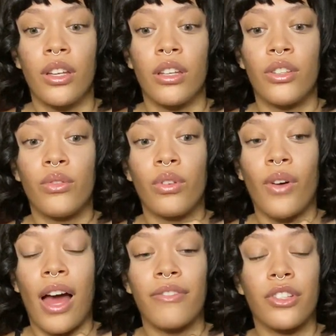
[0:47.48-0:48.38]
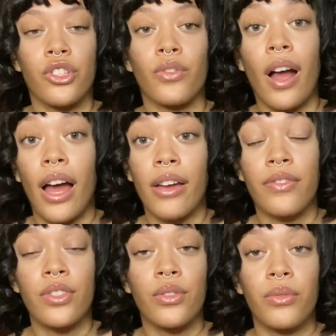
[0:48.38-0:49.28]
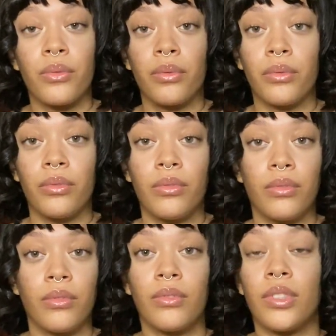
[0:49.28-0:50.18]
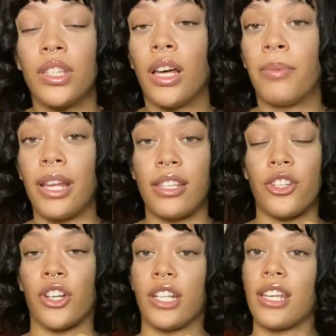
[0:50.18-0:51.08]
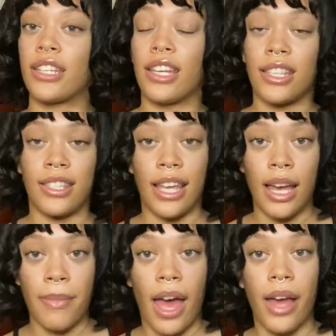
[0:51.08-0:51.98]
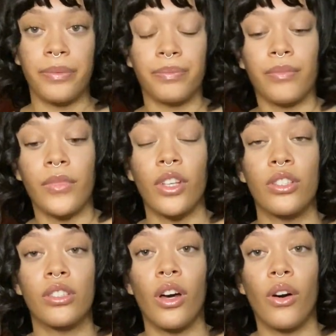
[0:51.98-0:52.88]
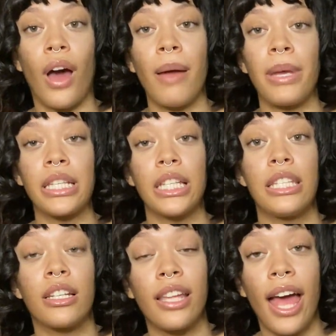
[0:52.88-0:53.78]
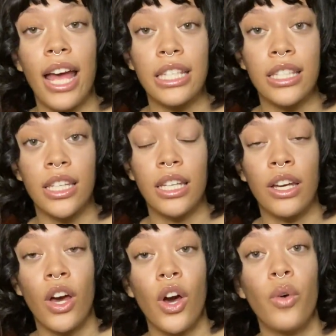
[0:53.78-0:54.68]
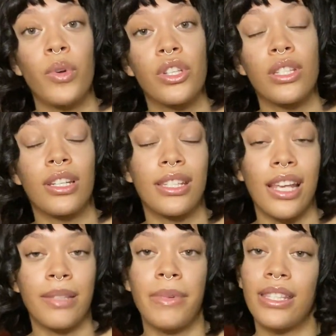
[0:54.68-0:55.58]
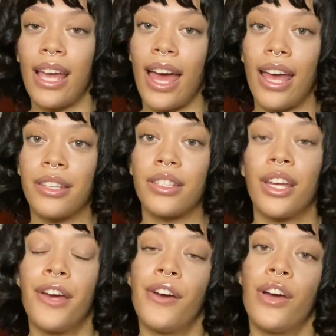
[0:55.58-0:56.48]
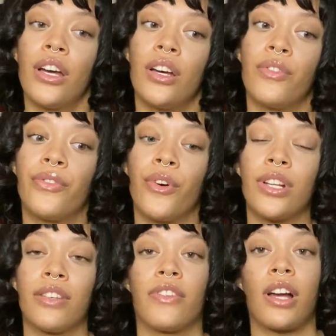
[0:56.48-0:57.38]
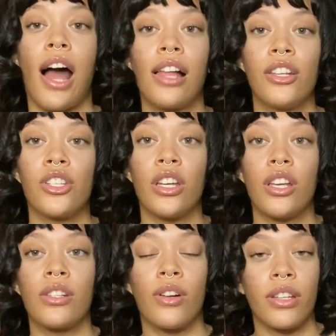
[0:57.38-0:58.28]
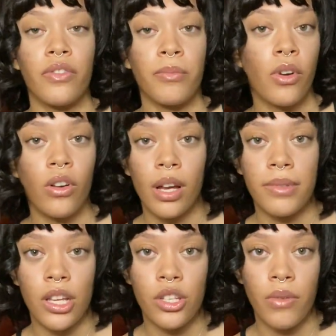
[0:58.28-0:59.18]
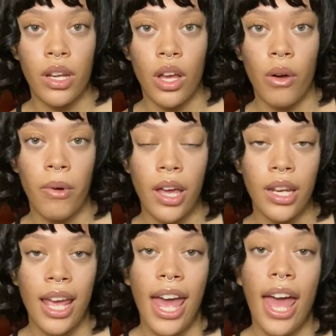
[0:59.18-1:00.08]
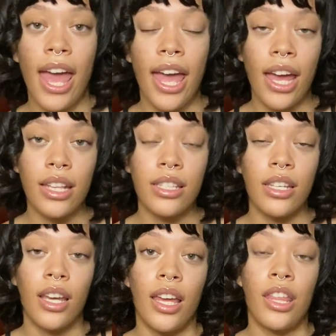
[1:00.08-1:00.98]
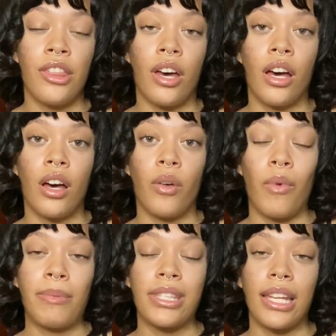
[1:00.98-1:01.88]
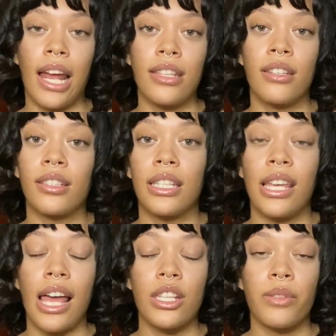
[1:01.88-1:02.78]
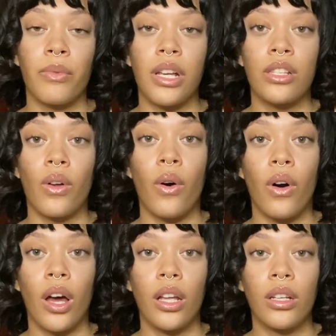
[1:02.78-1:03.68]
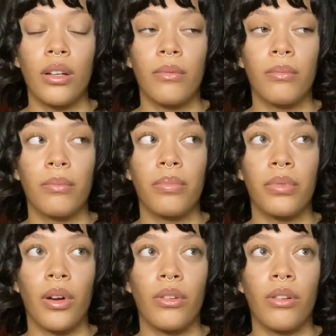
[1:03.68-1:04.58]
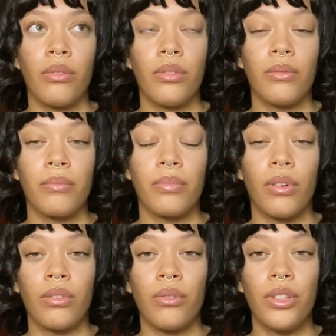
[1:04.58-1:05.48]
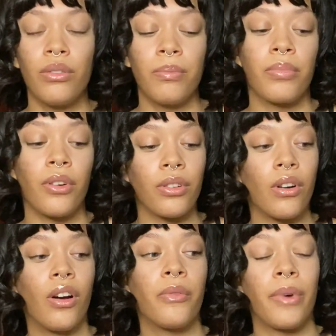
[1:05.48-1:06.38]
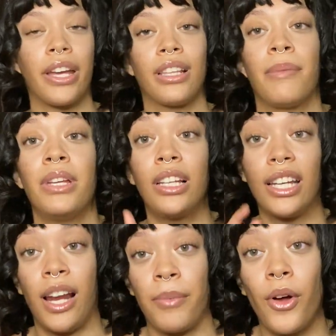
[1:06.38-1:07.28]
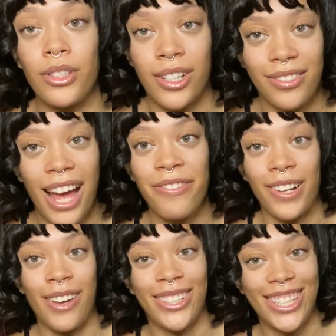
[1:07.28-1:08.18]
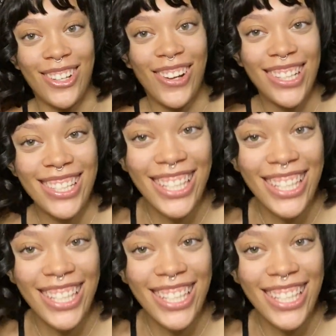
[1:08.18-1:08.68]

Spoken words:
you don't have to drive to the place that you're going to take the exam at. So I basically took the Hesi, which is an assessment test for different colleges or different programs that you want to go in. And the website I took the test was on ProctorU protocol. Wait, let me look it up. Hold on. I forgot what it's called.